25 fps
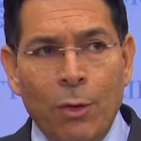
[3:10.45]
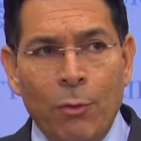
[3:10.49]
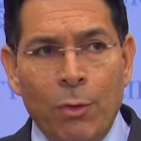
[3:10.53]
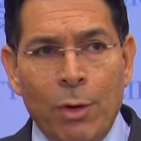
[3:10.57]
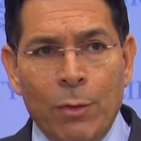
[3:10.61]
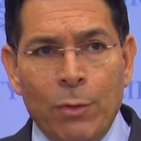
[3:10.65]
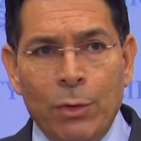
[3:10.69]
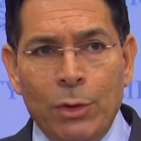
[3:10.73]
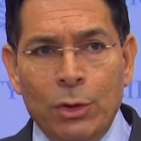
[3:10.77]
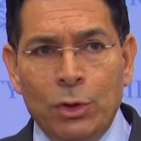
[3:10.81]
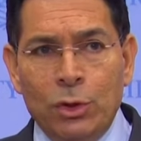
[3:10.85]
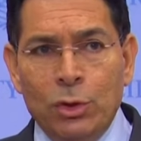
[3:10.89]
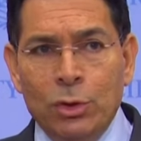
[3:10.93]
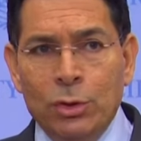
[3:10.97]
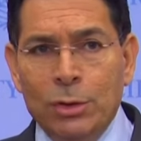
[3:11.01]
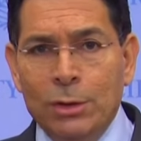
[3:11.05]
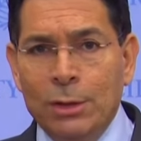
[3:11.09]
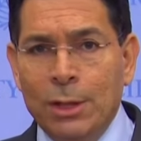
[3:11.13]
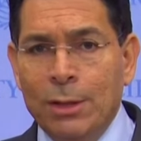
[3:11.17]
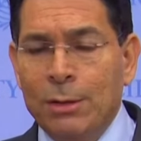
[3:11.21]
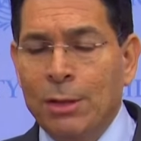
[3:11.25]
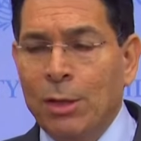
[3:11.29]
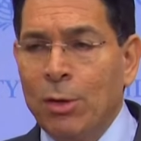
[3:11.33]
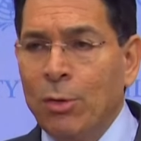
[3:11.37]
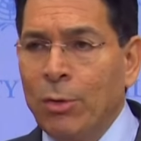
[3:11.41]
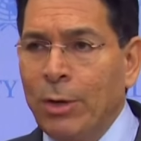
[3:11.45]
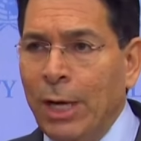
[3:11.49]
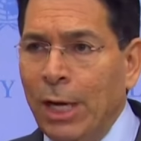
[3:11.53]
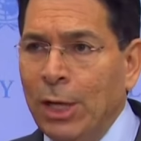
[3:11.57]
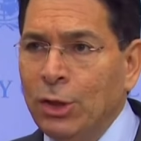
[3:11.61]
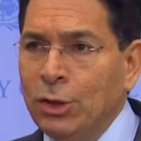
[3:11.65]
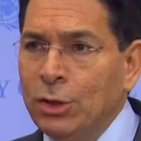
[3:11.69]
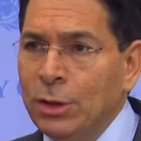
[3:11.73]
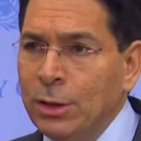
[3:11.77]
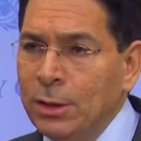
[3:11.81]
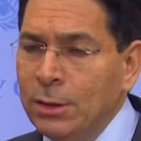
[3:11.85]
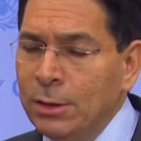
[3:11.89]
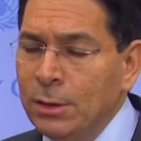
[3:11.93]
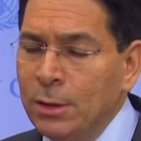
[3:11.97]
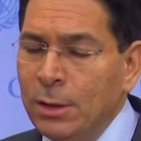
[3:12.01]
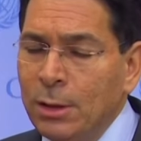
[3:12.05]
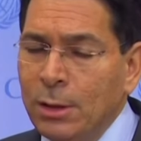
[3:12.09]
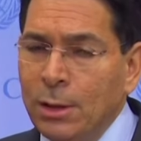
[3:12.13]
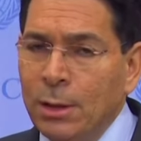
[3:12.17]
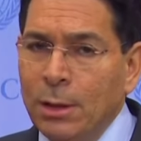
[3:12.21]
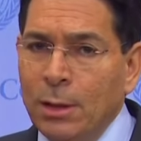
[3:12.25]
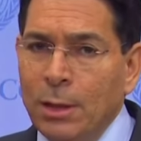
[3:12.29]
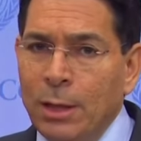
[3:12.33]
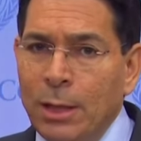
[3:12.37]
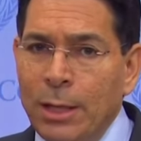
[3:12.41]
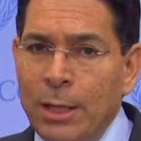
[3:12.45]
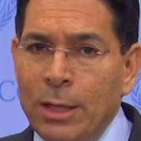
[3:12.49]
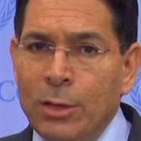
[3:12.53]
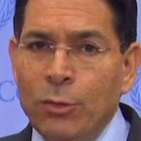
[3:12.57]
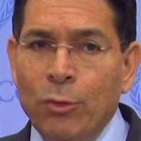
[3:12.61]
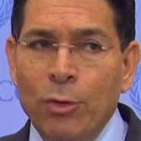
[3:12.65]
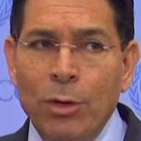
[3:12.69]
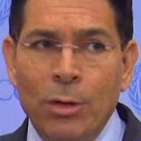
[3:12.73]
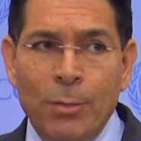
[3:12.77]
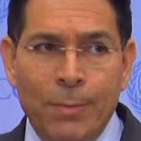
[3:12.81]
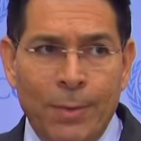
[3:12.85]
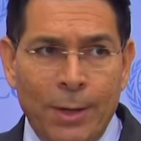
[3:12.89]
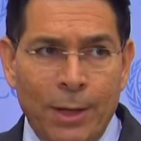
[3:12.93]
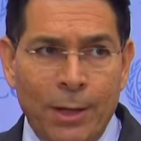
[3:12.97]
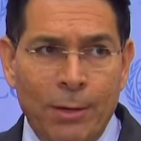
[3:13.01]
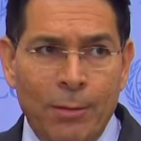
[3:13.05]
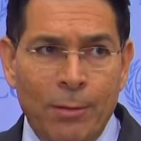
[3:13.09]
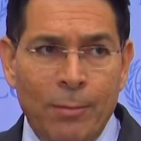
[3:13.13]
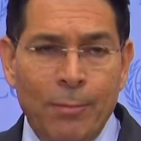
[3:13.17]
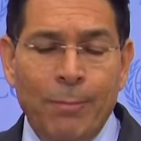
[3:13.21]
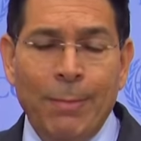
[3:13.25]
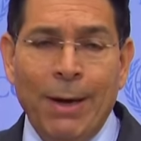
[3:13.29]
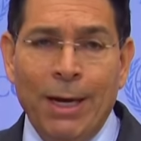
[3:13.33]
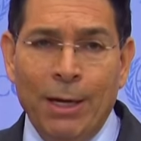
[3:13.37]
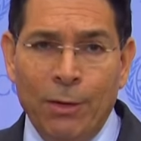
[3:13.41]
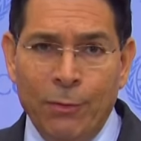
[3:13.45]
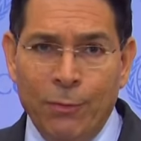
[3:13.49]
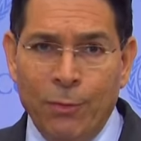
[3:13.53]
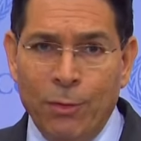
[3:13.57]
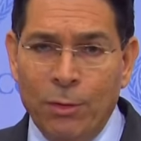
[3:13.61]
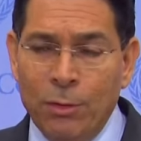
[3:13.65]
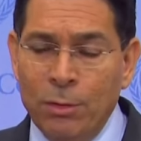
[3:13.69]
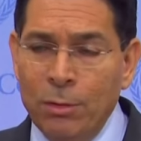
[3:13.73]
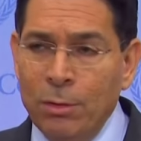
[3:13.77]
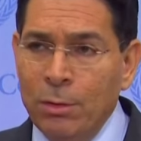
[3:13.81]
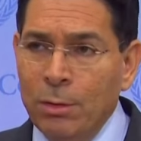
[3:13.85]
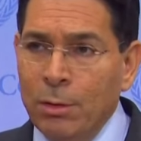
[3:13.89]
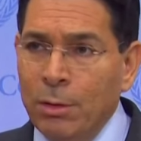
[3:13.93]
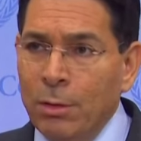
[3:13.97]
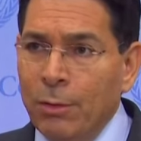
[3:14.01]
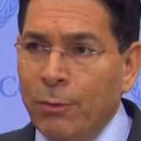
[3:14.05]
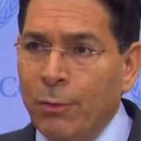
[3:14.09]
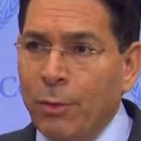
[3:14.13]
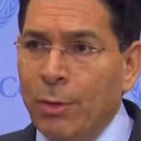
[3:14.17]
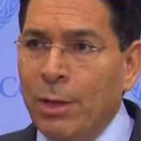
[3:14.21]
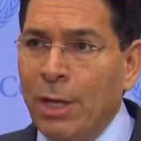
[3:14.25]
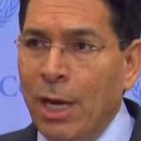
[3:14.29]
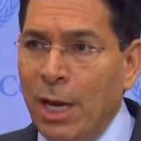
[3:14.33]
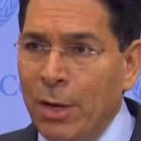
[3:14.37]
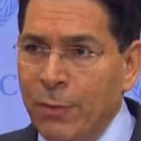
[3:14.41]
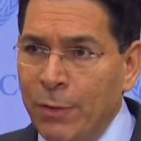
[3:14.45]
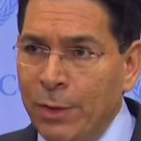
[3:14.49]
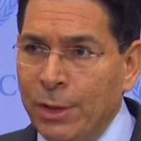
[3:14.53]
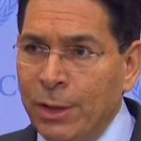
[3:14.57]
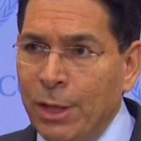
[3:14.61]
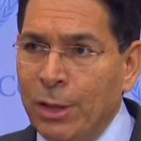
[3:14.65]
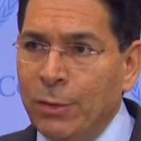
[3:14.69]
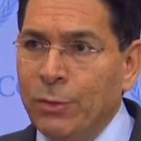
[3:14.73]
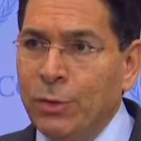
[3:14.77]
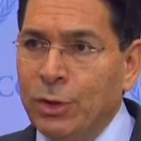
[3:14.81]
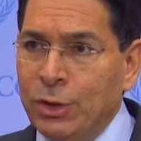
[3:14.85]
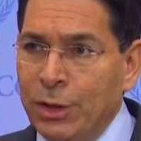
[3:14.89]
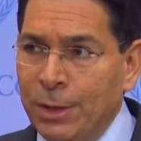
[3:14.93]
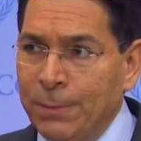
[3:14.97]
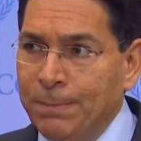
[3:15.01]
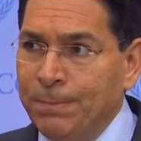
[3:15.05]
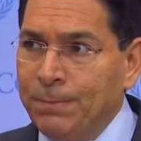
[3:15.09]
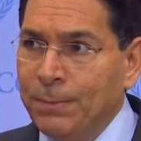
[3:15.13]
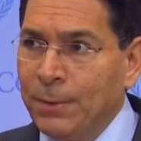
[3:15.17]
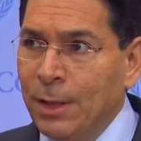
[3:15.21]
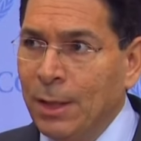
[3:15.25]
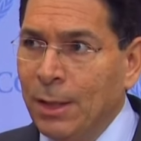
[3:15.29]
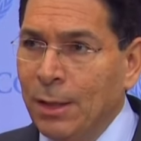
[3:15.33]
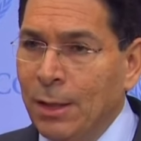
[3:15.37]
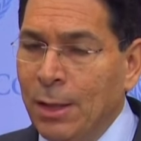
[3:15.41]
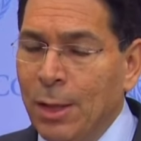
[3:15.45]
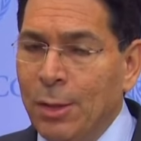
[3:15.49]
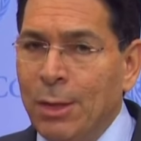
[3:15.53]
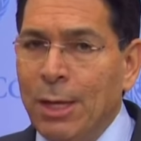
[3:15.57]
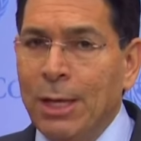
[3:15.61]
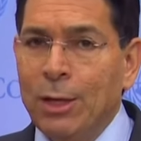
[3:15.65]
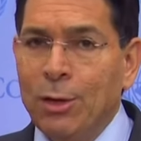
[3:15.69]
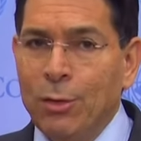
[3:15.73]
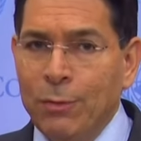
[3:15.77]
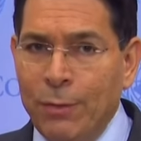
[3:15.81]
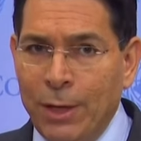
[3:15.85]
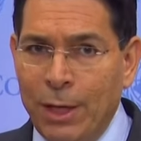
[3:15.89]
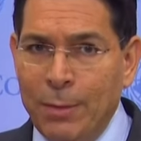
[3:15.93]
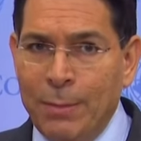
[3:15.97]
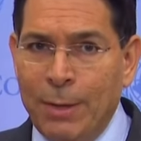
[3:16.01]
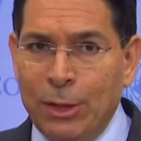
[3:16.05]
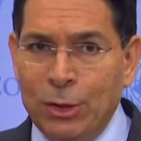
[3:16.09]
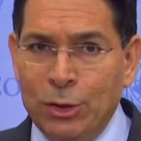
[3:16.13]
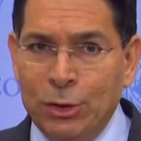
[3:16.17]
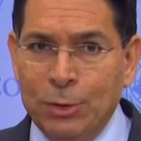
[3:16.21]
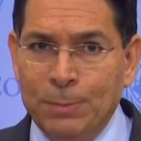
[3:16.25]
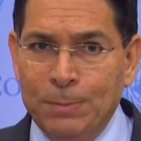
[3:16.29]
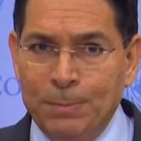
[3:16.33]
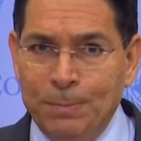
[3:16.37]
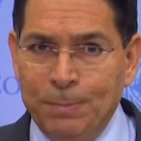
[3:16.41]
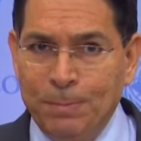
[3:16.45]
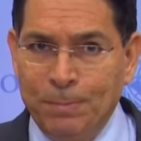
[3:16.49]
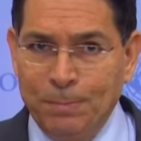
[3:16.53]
We will choose the locations. It will be painful for the Iranian regime. Thank you very much.